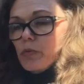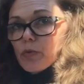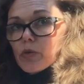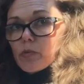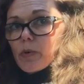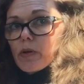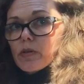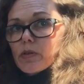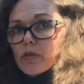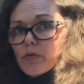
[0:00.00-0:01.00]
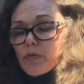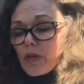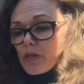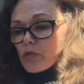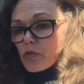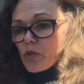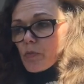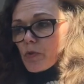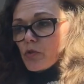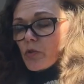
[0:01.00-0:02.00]
response of any
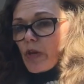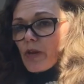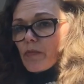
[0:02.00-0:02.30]
traumas you have